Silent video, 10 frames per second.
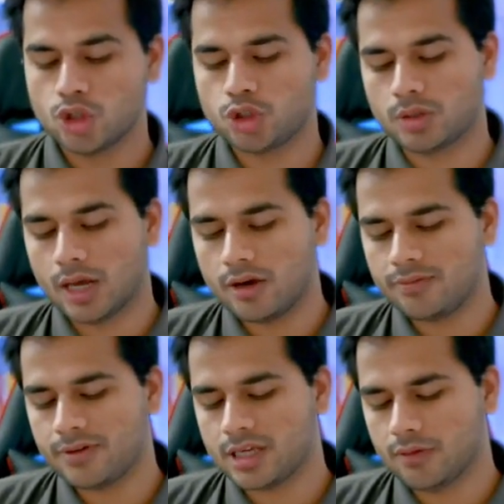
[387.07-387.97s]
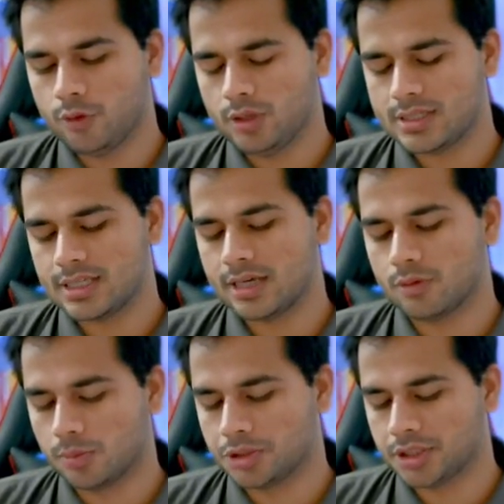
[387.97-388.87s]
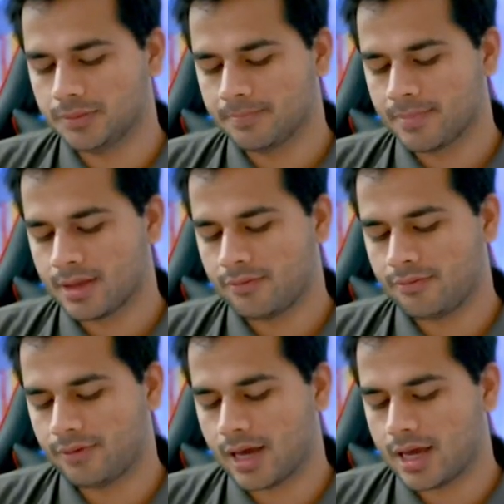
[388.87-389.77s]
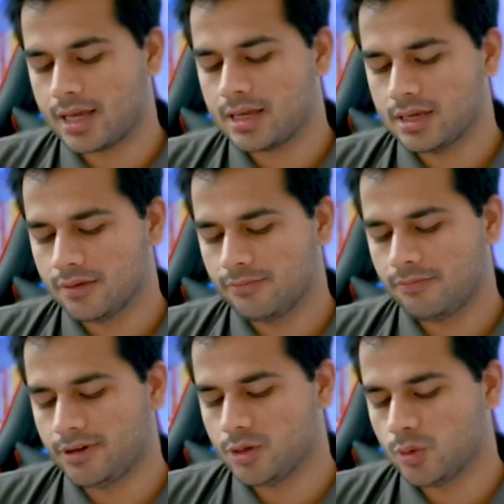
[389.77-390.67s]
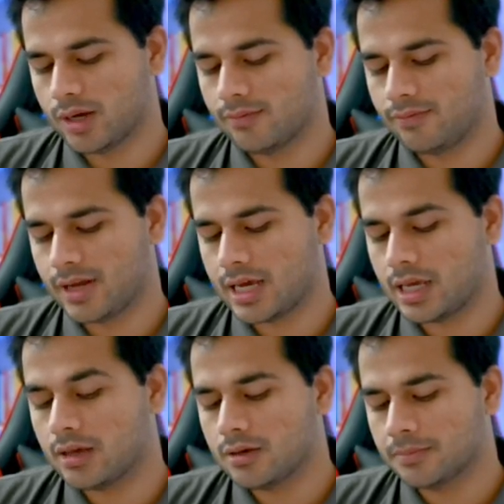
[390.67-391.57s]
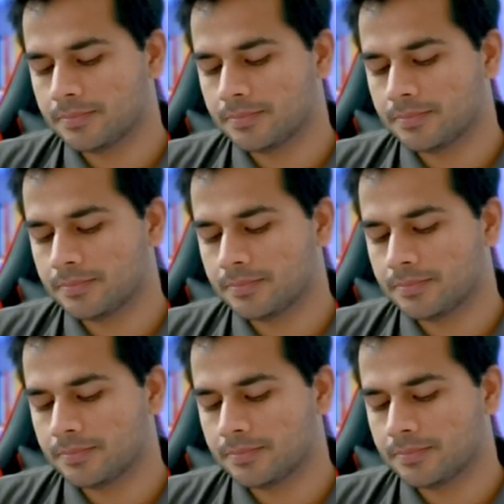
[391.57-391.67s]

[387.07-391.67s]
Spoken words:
So now if I give you the same option, fly, flew and flying,